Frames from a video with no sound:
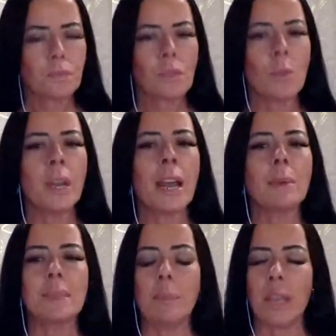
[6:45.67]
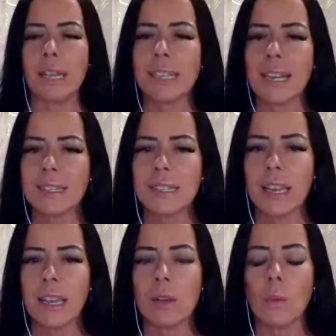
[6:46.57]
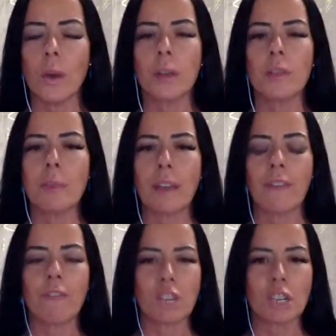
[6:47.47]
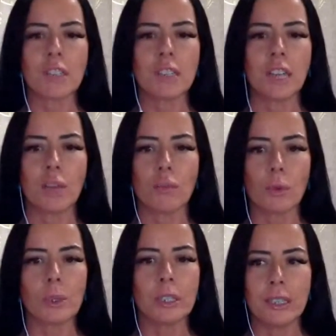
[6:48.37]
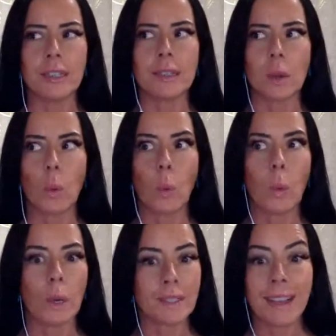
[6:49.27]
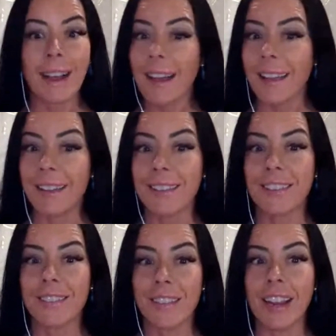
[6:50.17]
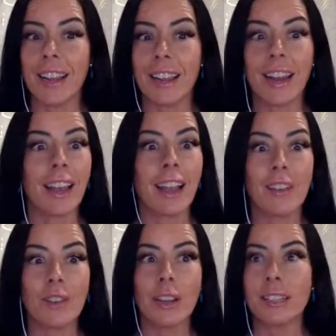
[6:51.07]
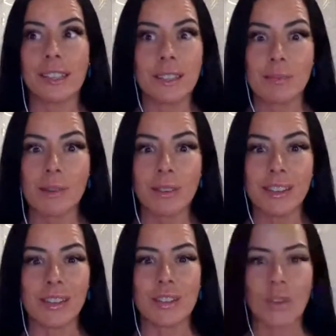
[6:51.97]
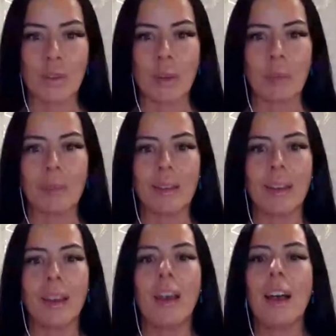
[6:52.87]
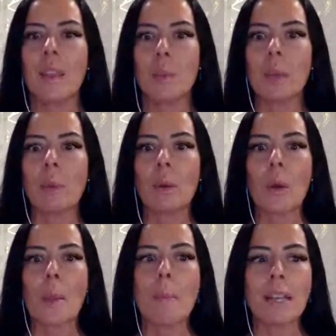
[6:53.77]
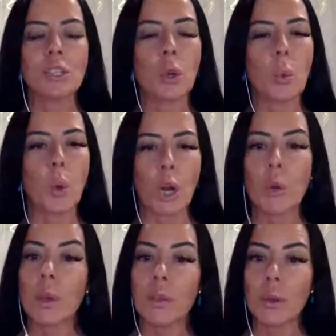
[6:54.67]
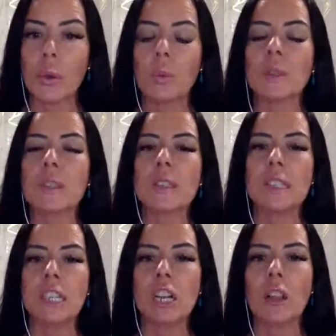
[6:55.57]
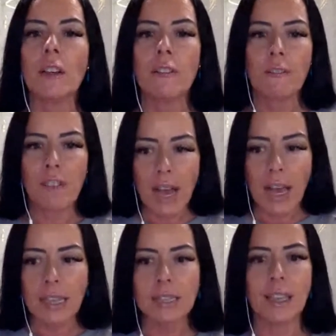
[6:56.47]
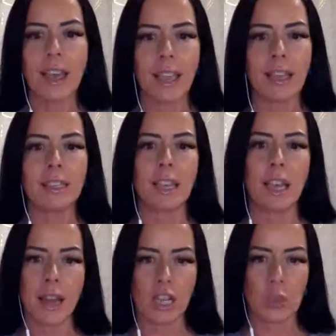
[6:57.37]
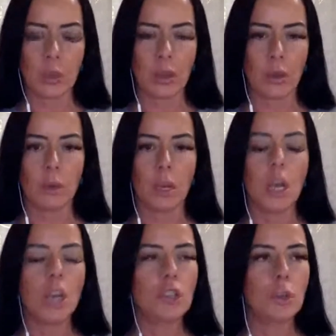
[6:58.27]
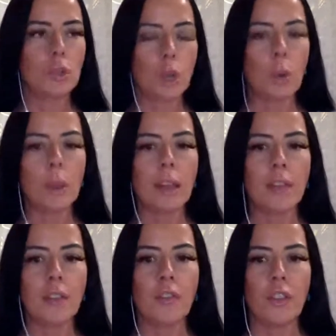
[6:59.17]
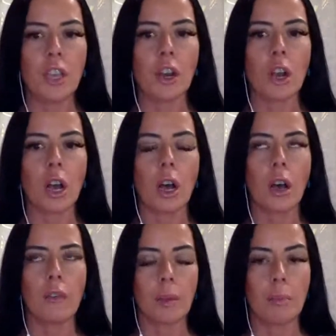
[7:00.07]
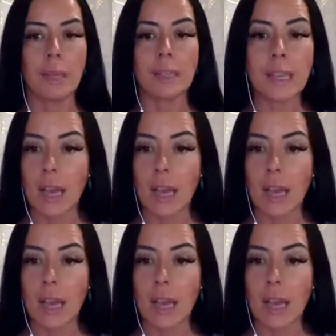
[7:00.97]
when I was beta testing, one of my first enrollees was a guy, right? And I have great testimonials from him. The people who are meant to work with you will still find and connect with you. So don't let the fear of missing